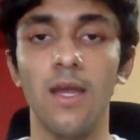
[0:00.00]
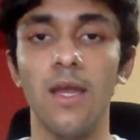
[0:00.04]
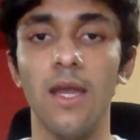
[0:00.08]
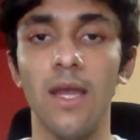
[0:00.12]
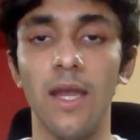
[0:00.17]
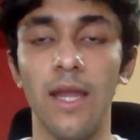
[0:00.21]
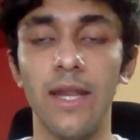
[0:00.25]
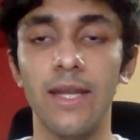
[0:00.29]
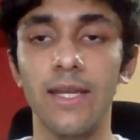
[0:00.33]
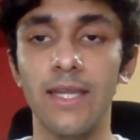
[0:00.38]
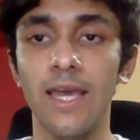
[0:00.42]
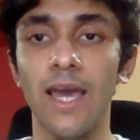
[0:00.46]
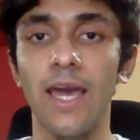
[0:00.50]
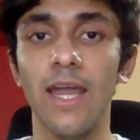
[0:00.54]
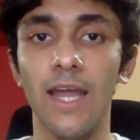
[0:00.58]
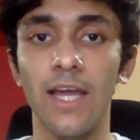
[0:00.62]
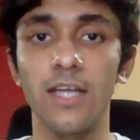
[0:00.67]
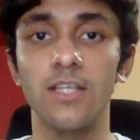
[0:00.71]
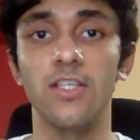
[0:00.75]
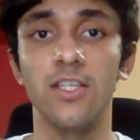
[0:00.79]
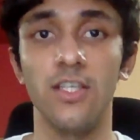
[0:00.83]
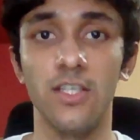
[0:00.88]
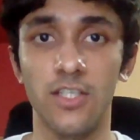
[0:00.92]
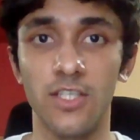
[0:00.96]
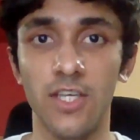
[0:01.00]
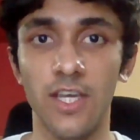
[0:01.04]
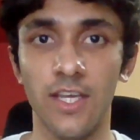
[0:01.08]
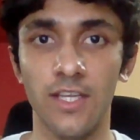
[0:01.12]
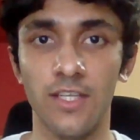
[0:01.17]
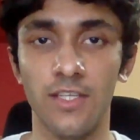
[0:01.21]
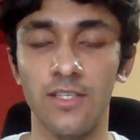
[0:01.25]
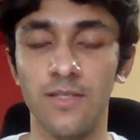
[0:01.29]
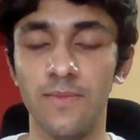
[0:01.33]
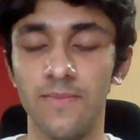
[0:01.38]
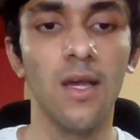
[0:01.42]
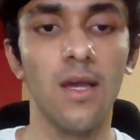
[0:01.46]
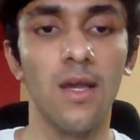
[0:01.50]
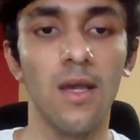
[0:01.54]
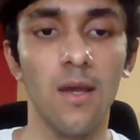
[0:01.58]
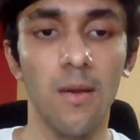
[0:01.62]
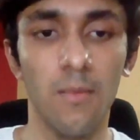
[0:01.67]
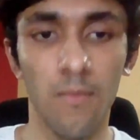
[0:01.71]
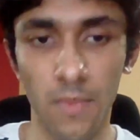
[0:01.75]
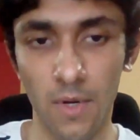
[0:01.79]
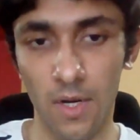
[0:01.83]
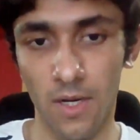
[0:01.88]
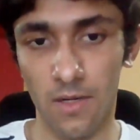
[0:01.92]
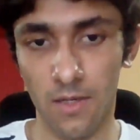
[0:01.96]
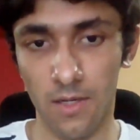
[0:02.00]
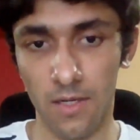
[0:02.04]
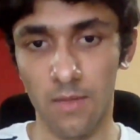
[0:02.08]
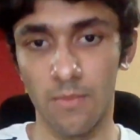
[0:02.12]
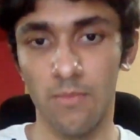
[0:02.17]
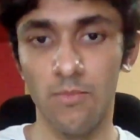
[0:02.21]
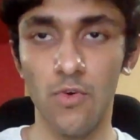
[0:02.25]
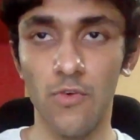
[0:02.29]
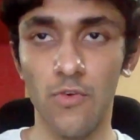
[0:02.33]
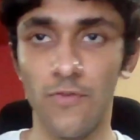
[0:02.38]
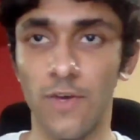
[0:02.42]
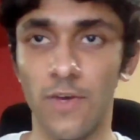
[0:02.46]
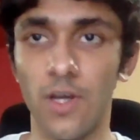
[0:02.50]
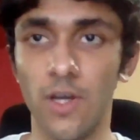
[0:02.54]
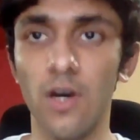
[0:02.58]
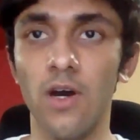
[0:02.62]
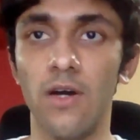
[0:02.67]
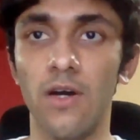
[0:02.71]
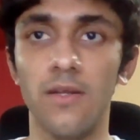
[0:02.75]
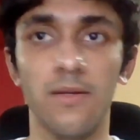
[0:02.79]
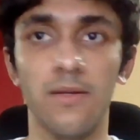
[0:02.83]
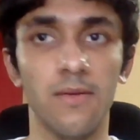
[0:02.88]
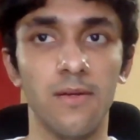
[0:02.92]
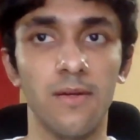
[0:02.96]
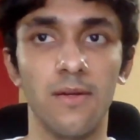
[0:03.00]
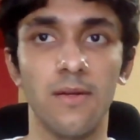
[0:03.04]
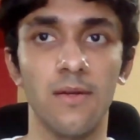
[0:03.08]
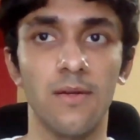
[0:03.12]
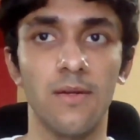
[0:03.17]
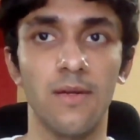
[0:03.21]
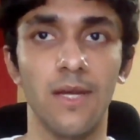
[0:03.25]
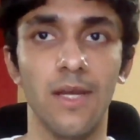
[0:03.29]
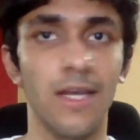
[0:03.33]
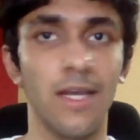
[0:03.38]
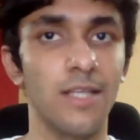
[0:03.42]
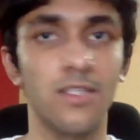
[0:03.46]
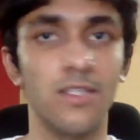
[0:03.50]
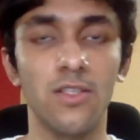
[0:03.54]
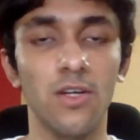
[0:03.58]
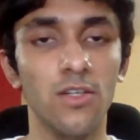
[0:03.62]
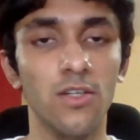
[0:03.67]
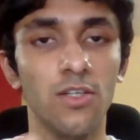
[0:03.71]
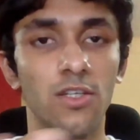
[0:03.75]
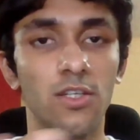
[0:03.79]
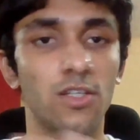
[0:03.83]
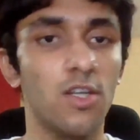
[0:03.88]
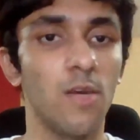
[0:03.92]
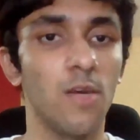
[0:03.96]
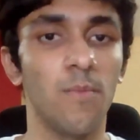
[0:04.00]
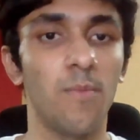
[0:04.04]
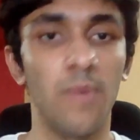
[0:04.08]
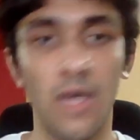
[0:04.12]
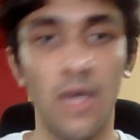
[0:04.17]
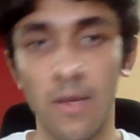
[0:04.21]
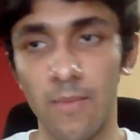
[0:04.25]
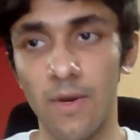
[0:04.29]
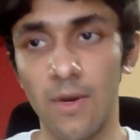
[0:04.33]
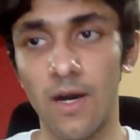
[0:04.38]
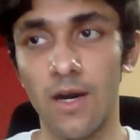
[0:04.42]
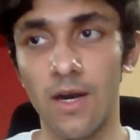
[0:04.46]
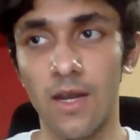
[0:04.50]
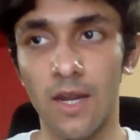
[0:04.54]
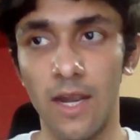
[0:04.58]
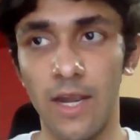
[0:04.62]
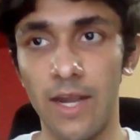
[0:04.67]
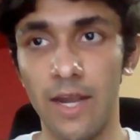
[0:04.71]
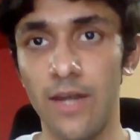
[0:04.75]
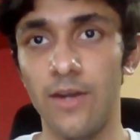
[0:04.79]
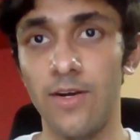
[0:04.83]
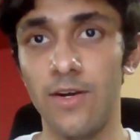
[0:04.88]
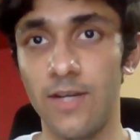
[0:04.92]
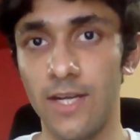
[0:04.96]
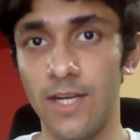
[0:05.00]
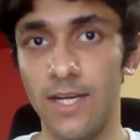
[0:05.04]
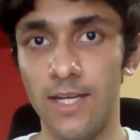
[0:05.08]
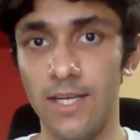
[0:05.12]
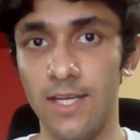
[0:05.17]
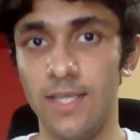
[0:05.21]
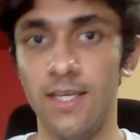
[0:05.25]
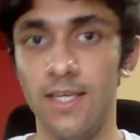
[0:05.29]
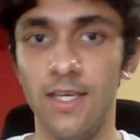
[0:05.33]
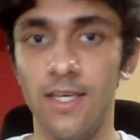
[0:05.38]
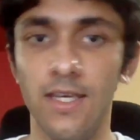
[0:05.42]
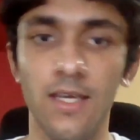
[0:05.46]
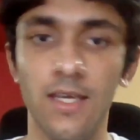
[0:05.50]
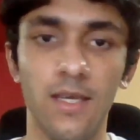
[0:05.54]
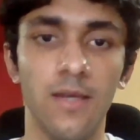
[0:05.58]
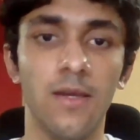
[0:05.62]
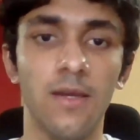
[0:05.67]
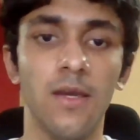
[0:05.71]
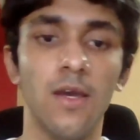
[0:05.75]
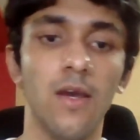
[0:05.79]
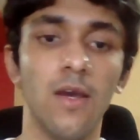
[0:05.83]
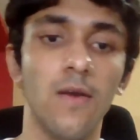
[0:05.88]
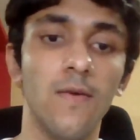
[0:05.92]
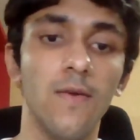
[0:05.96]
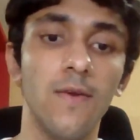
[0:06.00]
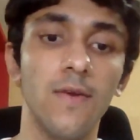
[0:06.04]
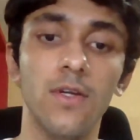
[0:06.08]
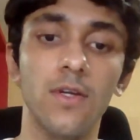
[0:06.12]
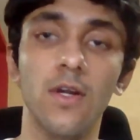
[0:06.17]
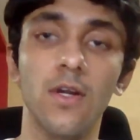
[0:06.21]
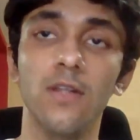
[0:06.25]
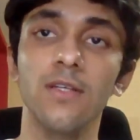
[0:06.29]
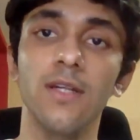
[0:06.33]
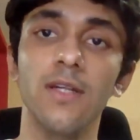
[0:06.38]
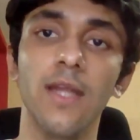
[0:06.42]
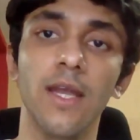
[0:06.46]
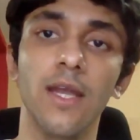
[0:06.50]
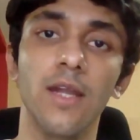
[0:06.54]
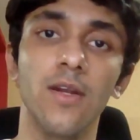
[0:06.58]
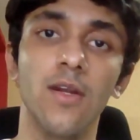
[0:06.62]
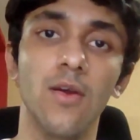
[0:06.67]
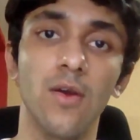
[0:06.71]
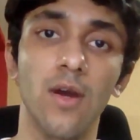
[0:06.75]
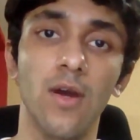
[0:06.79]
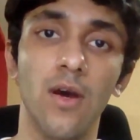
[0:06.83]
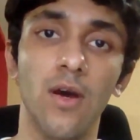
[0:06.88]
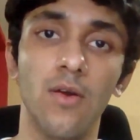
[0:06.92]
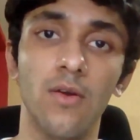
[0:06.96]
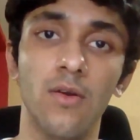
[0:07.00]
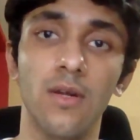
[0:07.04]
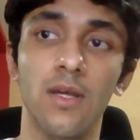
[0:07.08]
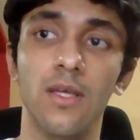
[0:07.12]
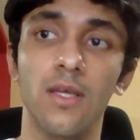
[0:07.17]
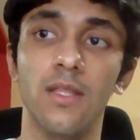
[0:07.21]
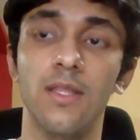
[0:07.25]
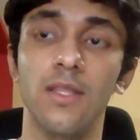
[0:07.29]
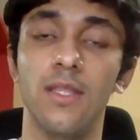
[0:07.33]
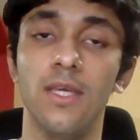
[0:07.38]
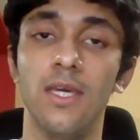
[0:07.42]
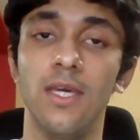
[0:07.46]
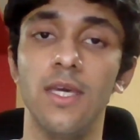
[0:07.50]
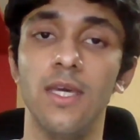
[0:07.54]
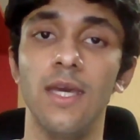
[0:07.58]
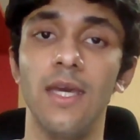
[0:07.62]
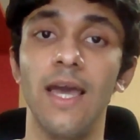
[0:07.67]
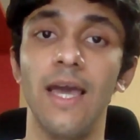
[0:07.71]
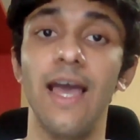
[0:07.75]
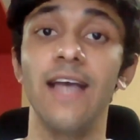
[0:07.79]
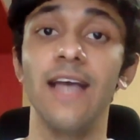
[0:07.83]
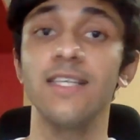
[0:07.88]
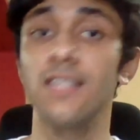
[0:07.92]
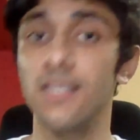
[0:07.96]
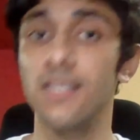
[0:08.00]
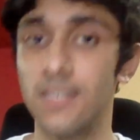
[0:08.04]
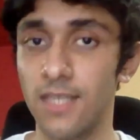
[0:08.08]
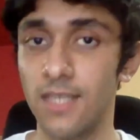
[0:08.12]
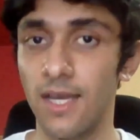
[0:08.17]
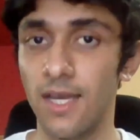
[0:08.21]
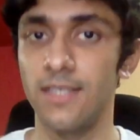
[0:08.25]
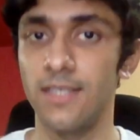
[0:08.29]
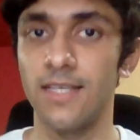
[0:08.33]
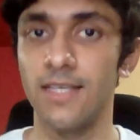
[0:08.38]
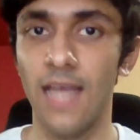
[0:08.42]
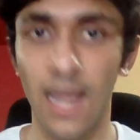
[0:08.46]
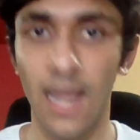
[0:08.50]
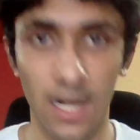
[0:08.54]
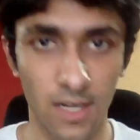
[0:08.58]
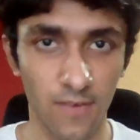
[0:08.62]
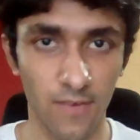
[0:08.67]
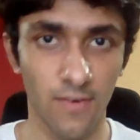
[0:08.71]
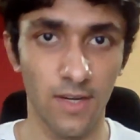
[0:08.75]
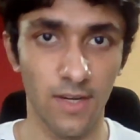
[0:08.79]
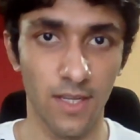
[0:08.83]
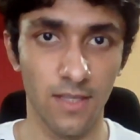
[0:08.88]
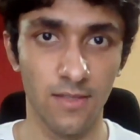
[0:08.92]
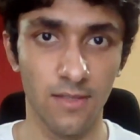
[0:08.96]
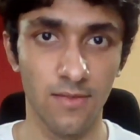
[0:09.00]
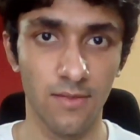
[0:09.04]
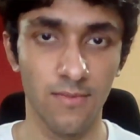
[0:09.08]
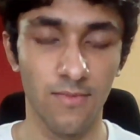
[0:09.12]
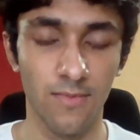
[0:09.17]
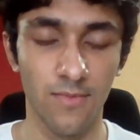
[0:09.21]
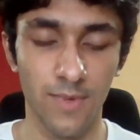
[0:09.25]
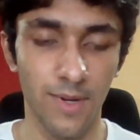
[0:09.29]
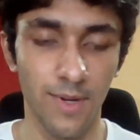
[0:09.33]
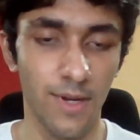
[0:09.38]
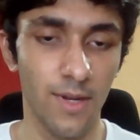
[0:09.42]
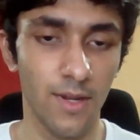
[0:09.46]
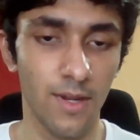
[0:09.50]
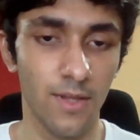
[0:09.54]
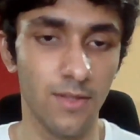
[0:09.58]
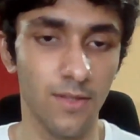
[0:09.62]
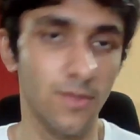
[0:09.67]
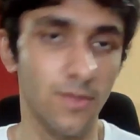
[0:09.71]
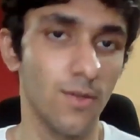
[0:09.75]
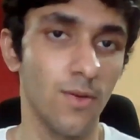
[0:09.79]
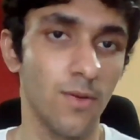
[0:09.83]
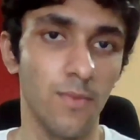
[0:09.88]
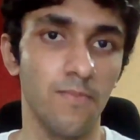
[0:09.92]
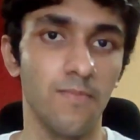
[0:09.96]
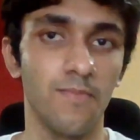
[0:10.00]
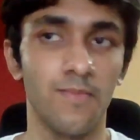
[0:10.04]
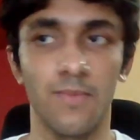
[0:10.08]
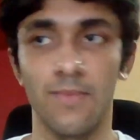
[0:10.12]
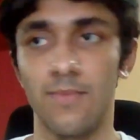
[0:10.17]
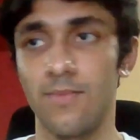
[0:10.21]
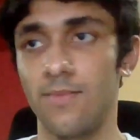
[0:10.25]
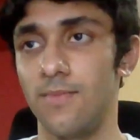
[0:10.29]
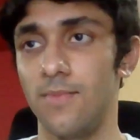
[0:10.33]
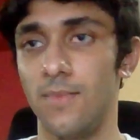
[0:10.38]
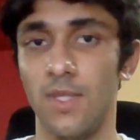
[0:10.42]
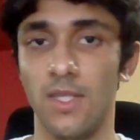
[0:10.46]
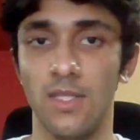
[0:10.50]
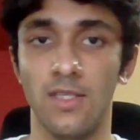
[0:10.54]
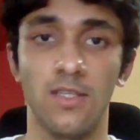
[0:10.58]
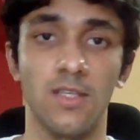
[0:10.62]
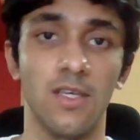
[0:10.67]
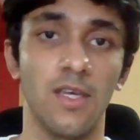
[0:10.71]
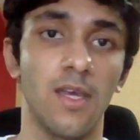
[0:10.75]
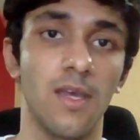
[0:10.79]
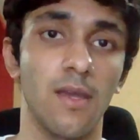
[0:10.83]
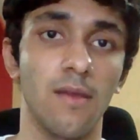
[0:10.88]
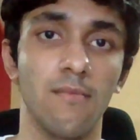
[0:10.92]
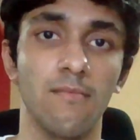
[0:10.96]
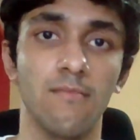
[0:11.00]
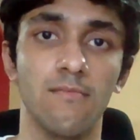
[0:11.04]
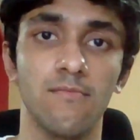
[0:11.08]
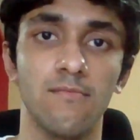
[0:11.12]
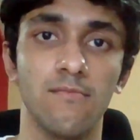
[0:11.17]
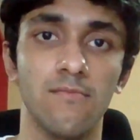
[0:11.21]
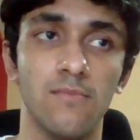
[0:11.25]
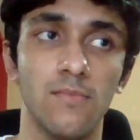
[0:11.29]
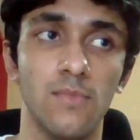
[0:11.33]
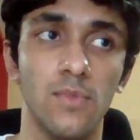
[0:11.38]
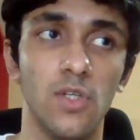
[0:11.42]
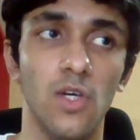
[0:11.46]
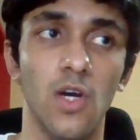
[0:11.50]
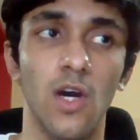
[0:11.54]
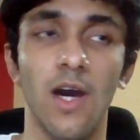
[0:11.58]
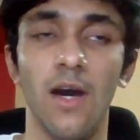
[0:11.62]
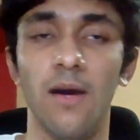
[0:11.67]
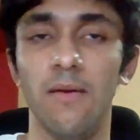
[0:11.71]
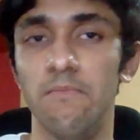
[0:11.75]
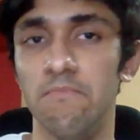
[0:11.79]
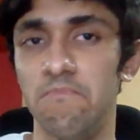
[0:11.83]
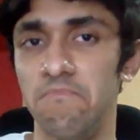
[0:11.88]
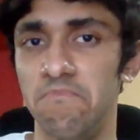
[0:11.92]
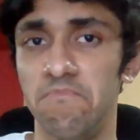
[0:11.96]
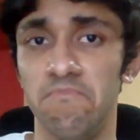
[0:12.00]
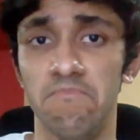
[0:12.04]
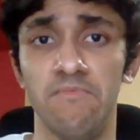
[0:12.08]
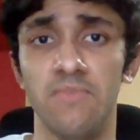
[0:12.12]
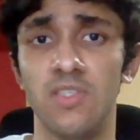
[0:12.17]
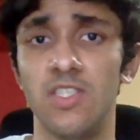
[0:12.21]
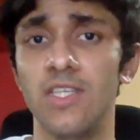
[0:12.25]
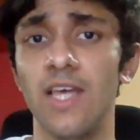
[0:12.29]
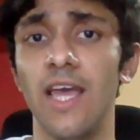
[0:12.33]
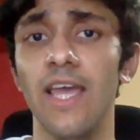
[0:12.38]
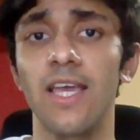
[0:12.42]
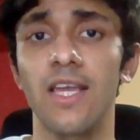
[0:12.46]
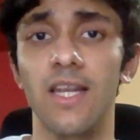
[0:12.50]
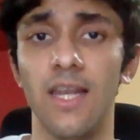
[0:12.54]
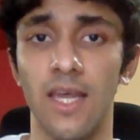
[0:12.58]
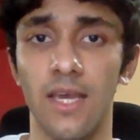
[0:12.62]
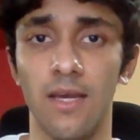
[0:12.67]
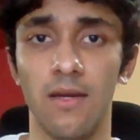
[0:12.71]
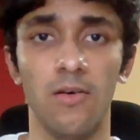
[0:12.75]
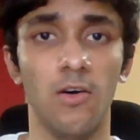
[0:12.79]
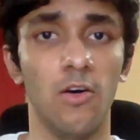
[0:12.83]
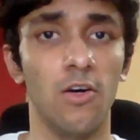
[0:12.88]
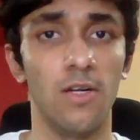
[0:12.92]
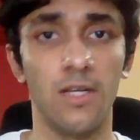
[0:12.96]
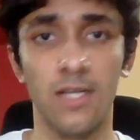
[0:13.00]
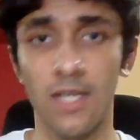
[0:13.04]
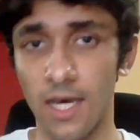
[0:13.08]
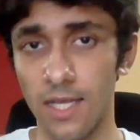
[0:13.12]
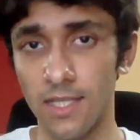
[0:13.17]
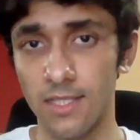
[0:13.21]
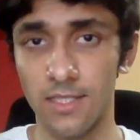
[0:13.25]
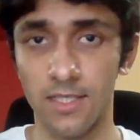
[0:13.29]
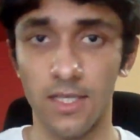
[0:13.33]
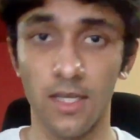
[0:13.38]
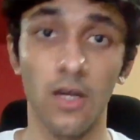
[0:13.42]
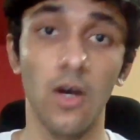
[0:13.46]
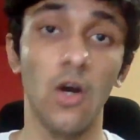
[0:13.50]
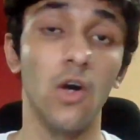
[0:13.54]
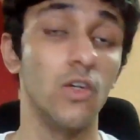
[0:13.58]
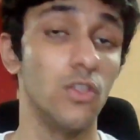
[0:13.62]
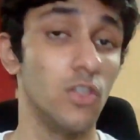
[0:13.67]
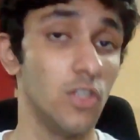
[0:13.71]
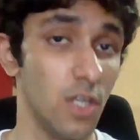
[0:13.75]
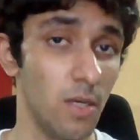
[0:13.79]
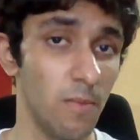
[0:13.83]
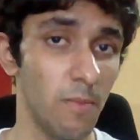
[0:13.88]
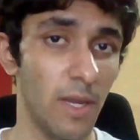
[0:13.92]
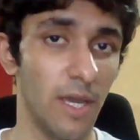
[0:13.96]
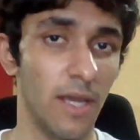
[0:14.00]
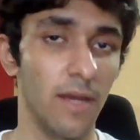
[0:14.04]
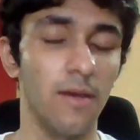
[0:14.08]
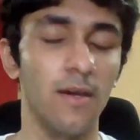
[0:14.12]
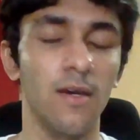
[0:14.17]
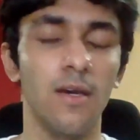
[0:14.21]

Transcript: it can actually change. But moving on, it's not just your BMR and your TDEE. We should also take into account the exercise activities, right? So let's say you're cycling or dancing or gymming,